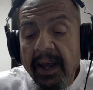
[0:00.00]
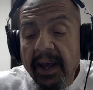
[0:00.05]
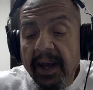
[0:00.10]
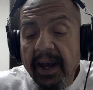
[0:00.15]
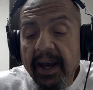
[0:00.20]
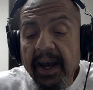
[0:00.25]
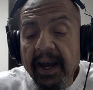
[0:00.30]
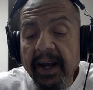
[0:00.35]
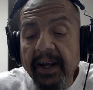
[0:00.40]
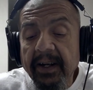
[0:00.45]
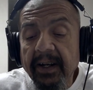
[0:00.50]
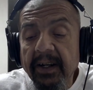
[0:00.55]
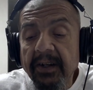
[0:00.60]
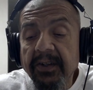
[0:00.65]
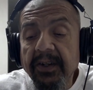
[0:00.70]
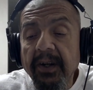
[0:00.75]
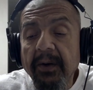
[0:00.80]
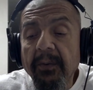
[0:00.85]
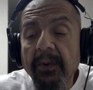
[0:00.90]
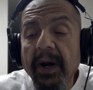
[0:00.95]
And let's
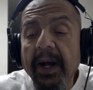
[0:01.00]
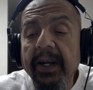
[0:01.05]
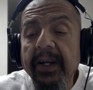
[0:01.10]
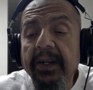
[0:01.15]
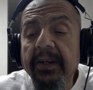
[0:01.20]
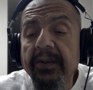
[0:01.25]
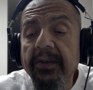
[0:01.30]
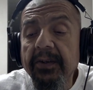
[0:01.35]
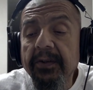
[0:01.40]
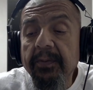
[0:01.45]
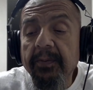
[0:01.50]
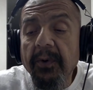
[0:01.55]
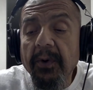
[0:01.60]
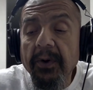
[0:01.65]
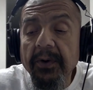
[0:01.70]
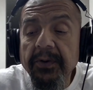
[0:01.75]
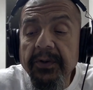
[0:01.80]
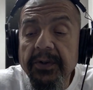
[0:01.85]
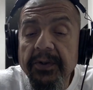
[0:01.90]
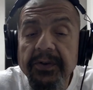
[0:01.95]
get right into some more
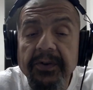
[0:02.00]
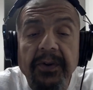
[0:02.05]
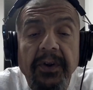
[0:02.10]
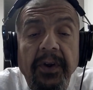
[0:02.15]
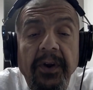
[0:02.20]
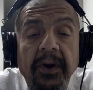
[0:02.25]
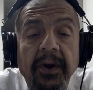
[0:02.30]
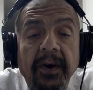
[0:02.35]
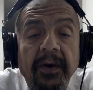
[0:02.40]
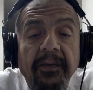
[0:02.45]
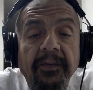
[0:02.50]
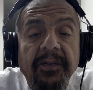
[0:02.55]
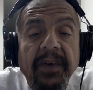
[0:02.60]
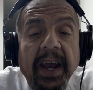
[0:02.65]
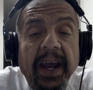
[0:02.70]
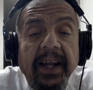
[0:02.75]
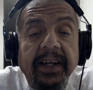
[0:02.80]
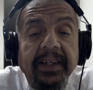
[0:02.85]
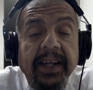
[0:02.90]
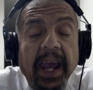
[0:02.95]
of this
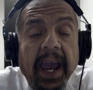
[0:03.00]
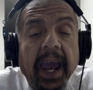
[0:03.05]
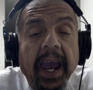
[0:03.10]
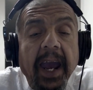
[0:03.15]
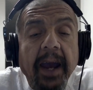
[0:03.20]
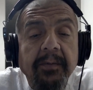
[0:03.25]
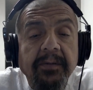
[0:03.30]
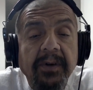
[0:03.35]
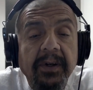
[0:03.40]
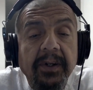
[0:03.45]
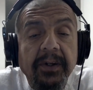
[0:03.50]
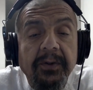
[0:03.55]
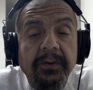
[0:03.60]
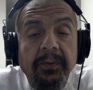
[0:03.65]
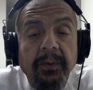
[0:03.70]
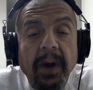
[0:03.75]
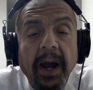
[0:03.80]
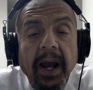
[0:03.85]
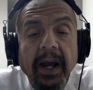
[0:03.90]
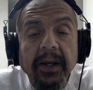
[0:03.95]
fantabulous
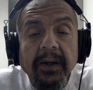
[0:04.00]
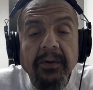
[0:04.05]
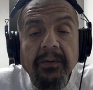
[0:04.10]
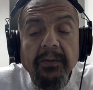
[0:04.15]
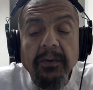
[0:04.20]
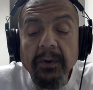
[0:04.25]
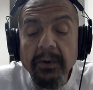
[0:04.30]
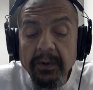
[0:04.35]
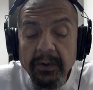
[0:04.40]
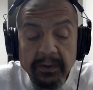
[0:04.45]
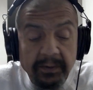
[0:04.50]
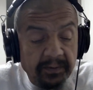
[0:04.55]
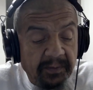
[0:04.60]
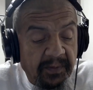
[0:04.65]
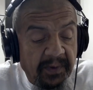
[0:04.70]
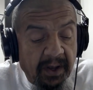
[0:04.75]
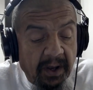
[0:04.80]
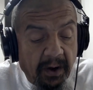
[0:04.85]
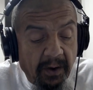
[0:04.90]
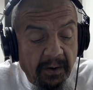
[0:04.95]
rock and roll.
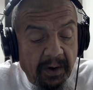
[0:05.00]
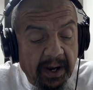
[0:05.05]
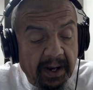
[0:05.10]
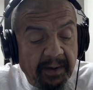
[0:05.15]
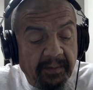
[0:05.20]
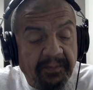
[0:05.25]
All right.